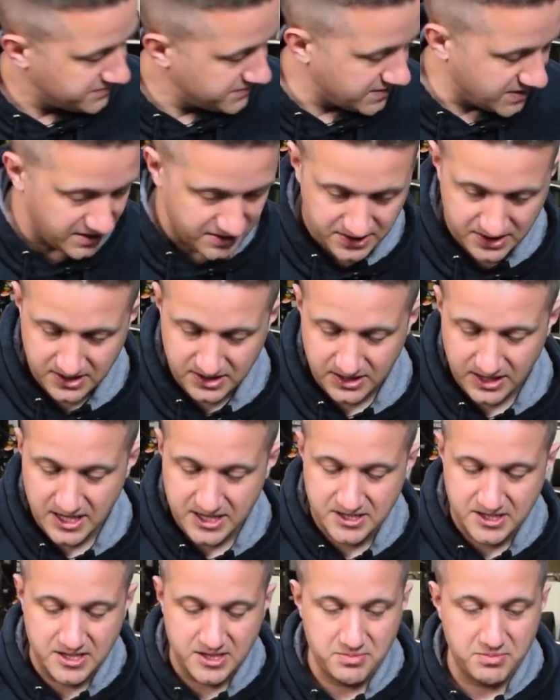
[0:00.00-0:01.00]
Got the
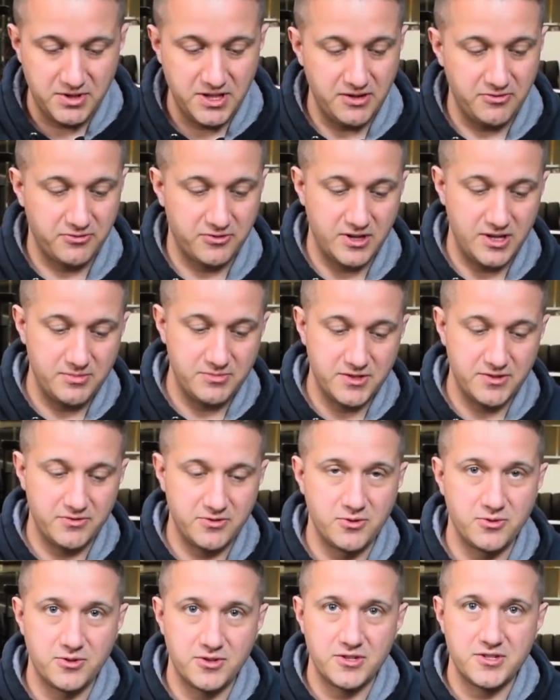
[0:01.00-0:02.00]
license plate frames, of
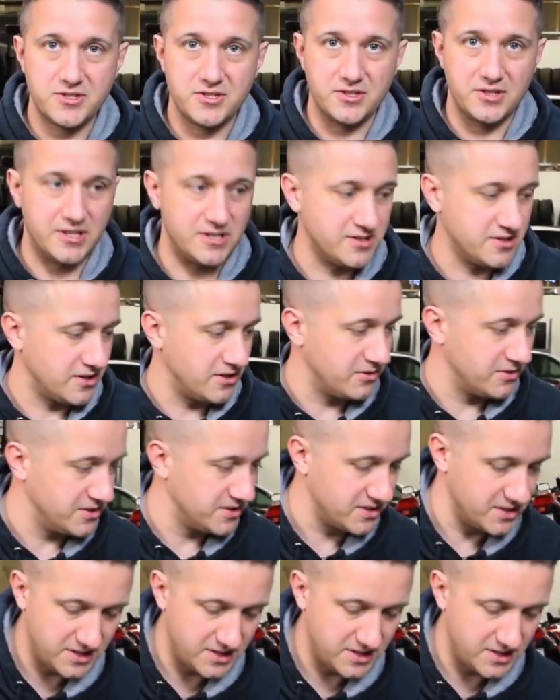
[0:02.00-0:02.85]
course, so that's always